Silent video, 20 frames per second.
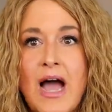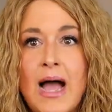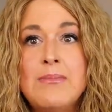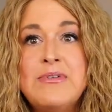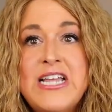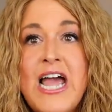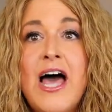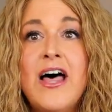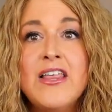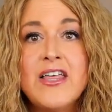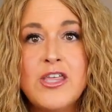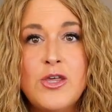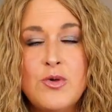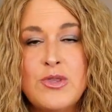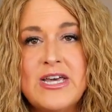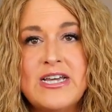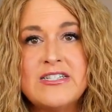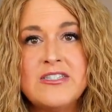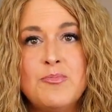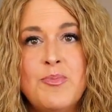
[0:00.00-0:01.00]
I'm telling you
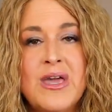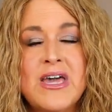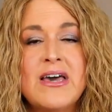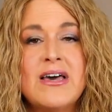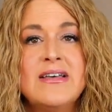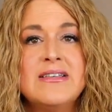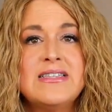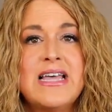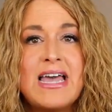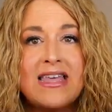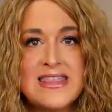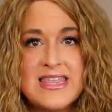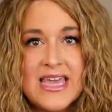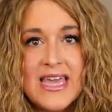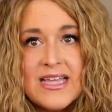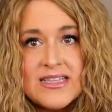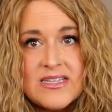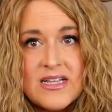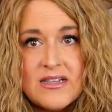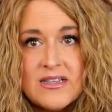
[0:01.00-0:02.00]
this because I
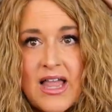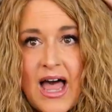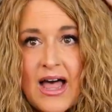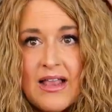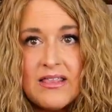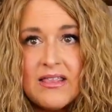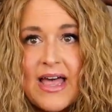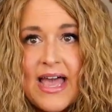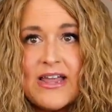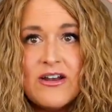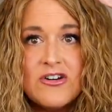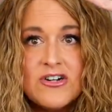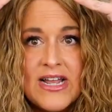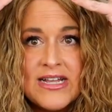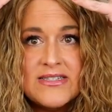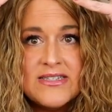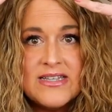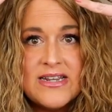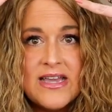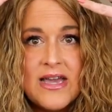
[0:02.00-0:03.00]
think it's a lot lighter
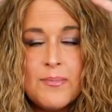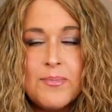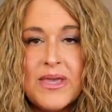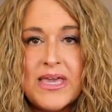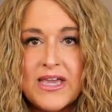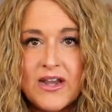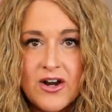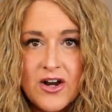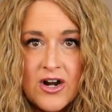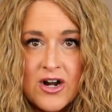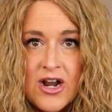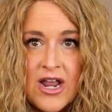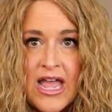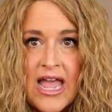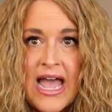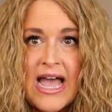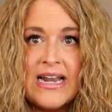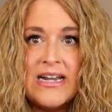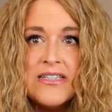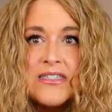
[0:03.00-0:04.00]
density up here
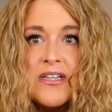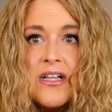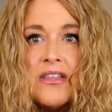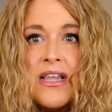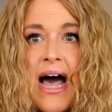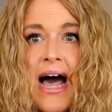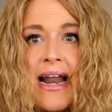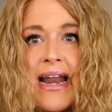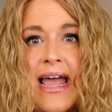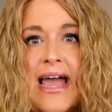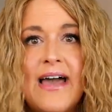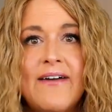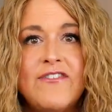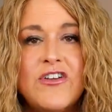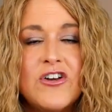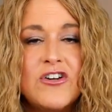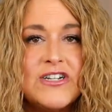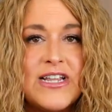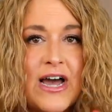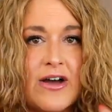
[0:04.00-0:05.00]
and it's a lot
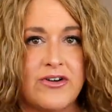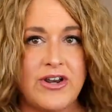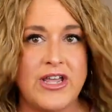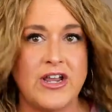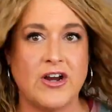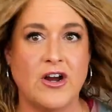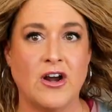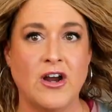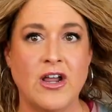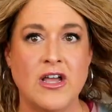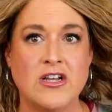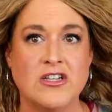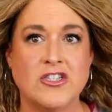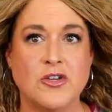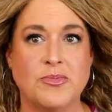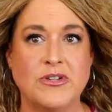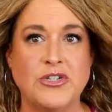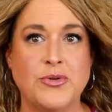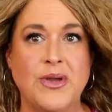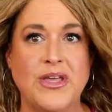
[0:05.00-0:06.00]
heavier down here.
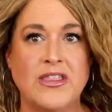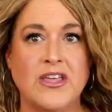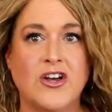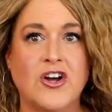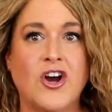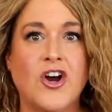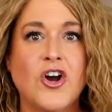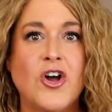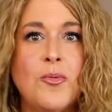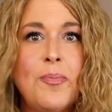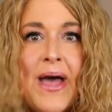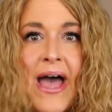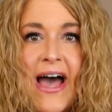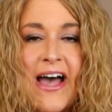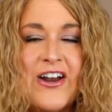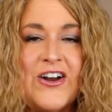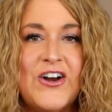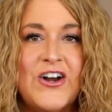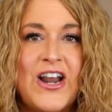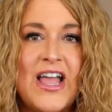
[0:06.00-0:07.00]
So between the curl
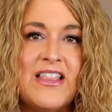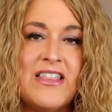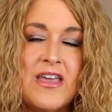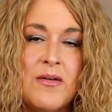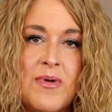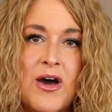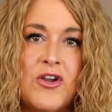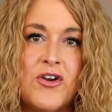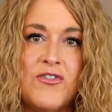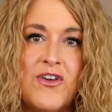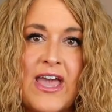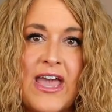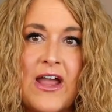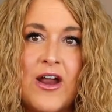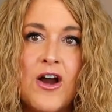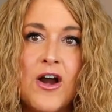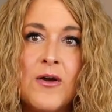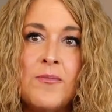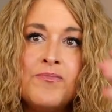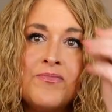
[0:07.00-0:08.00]
pattern and the amount of
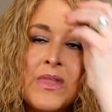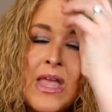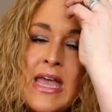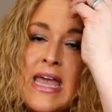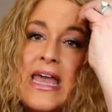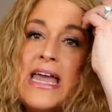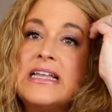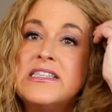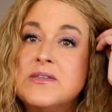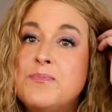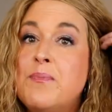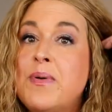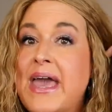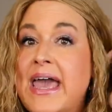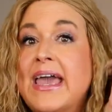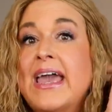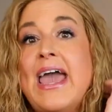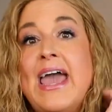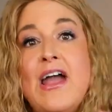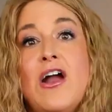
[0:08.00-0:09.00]
hair, it's
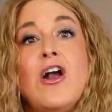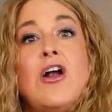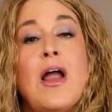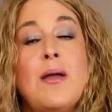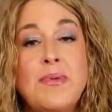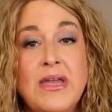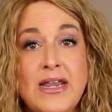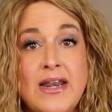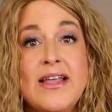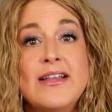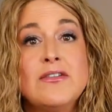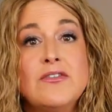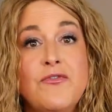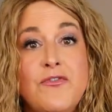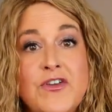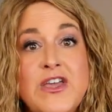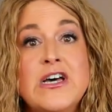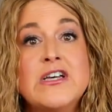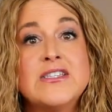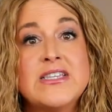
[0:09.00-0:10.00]
big hair. I mean,
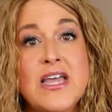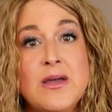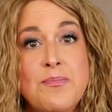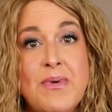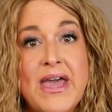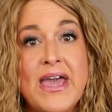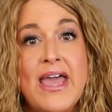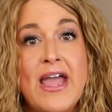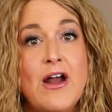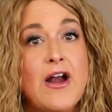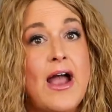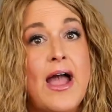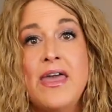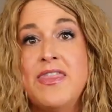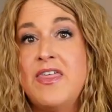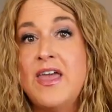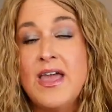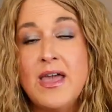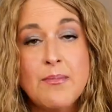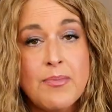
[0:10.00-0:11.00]
it feels like big hair. I
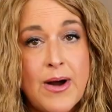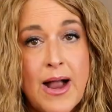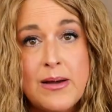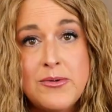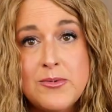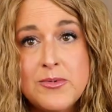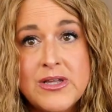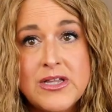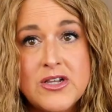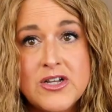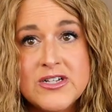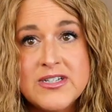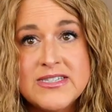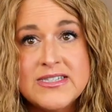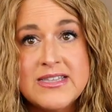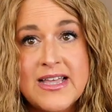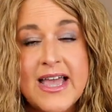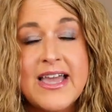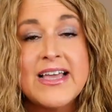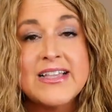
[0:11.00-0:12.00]
think it probably
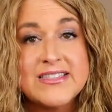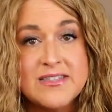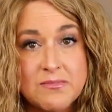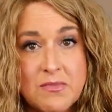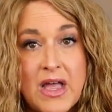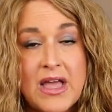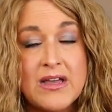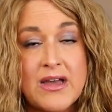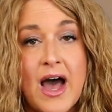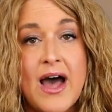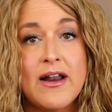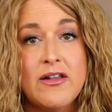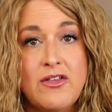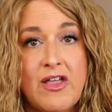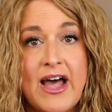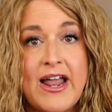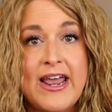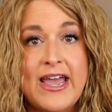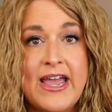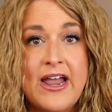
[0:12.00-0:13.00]
looks like it's got a
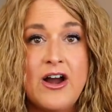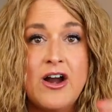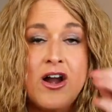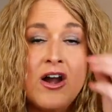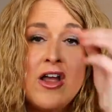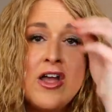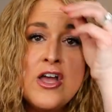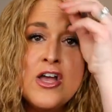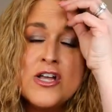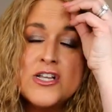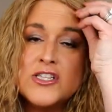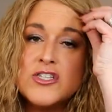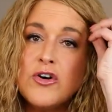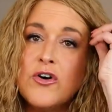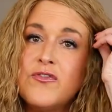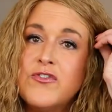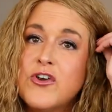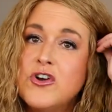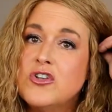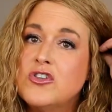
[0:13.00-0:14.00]
lot of hair.
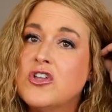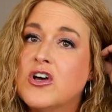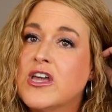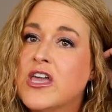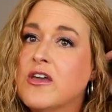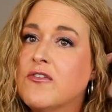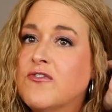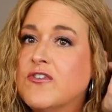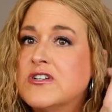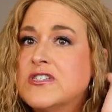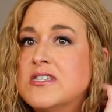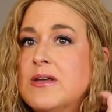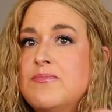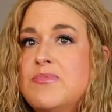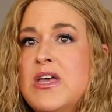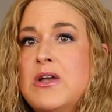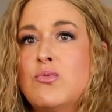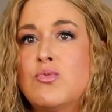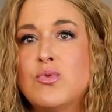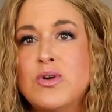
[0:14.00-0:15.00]
So if you're looking for
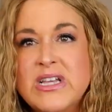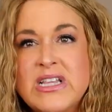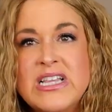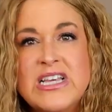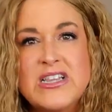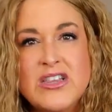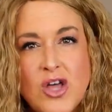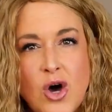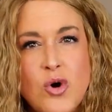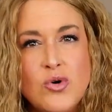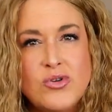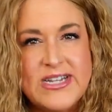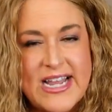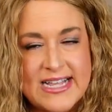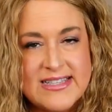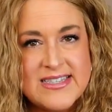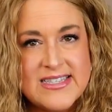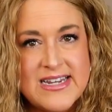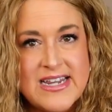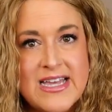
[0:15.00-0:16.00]
something really low
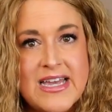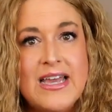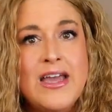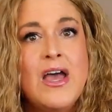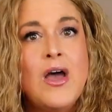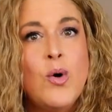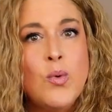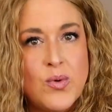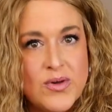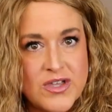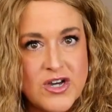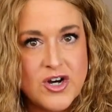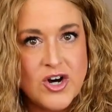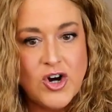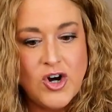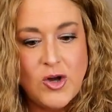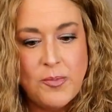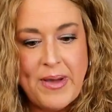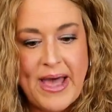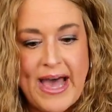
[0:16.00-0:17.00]
density with a
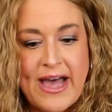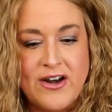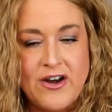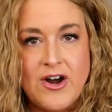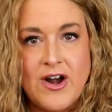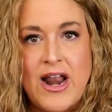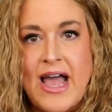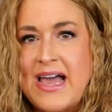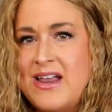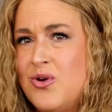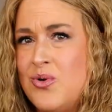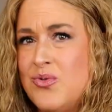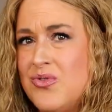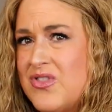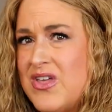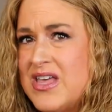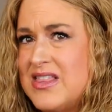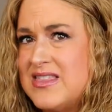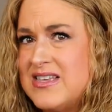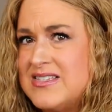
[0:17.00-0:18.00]
curl pattern, I don't
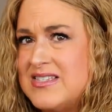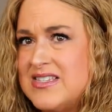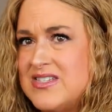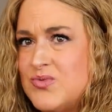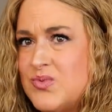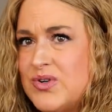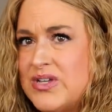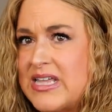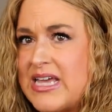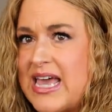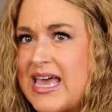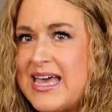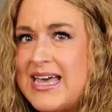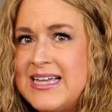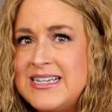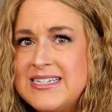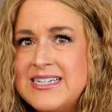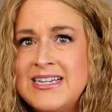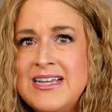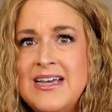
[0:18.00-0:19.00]
think this is really
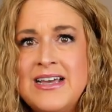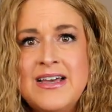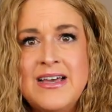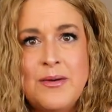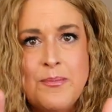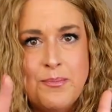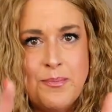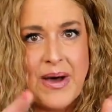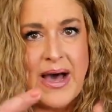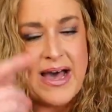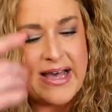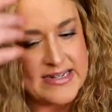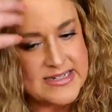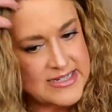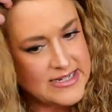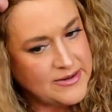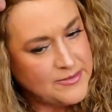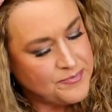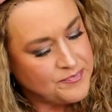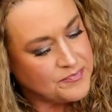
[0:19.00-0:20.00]
it,
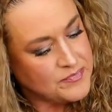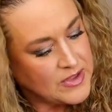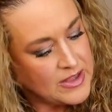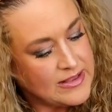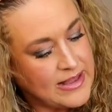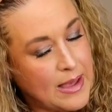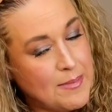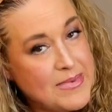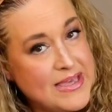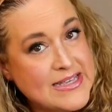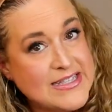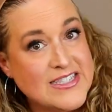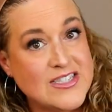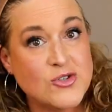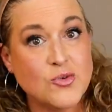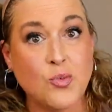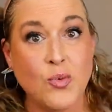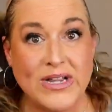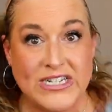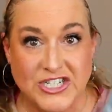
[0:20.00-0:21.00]
but let me
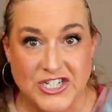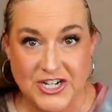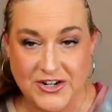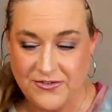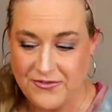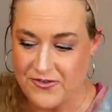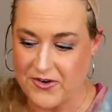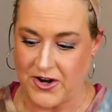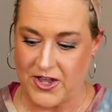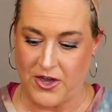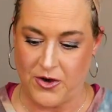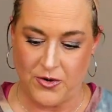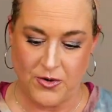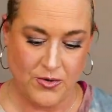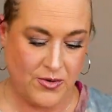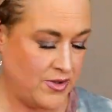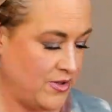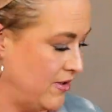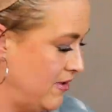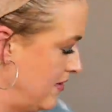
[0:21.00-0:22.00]
switch it for
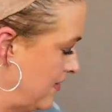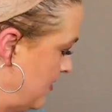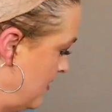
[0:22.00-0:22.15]
you.